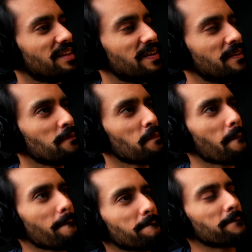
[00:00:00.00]

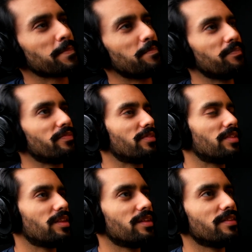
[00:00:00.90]

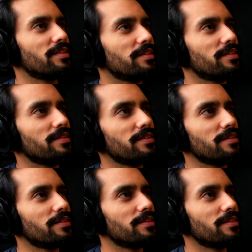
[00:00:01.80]

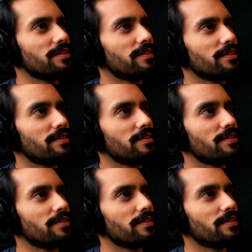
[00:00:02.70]

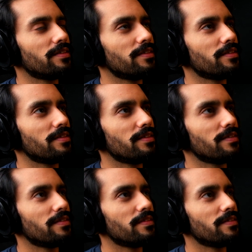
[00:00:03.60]

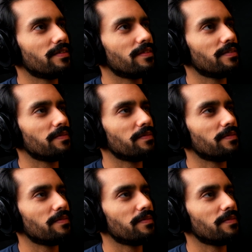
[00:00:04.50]
Nothing is said.